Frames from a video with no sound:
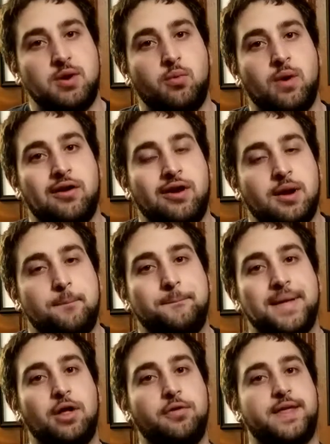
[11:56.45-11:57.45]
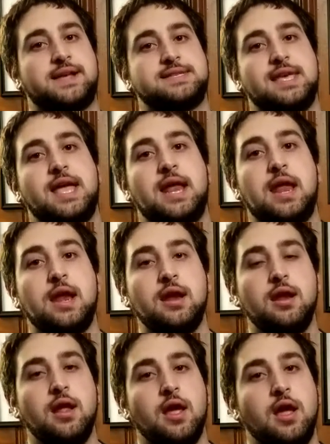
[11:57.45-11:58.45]
wearing a belt that's
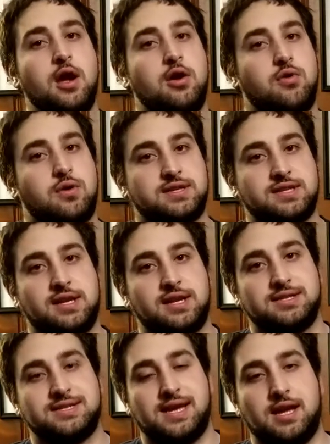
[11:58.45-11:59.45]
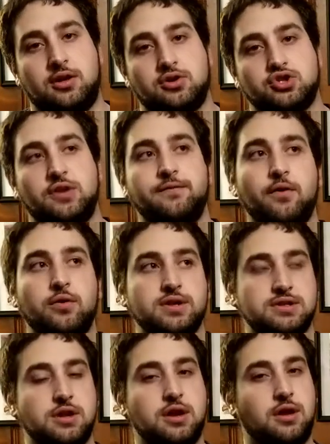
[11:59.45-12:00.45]
hidden in order to get a tail. She focused on a